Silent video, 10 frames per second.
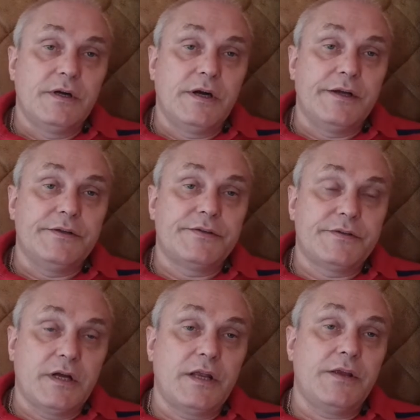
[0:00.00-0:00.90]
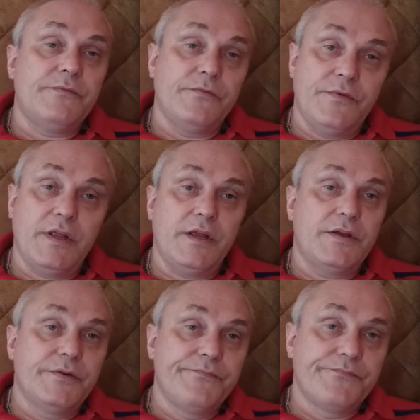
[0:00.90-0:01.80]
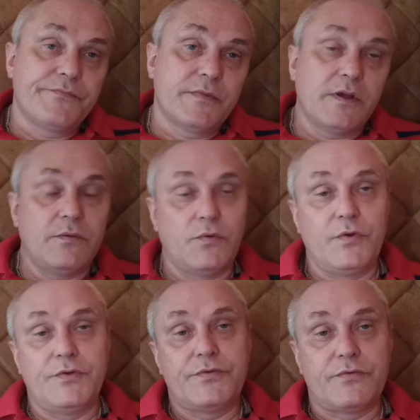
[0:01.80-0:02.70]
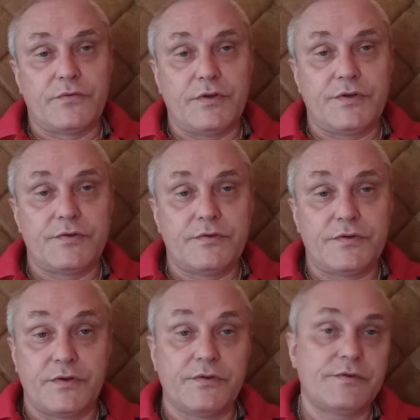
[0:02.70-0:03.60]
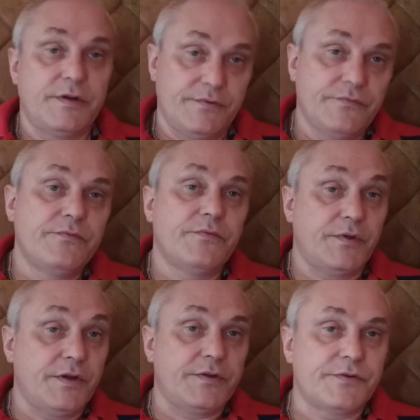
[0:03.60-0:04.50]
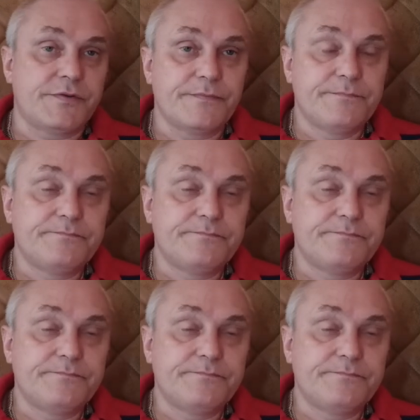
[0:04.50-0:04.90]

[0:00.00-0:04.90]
I study Vedic and Buddhist tradition seriously for years.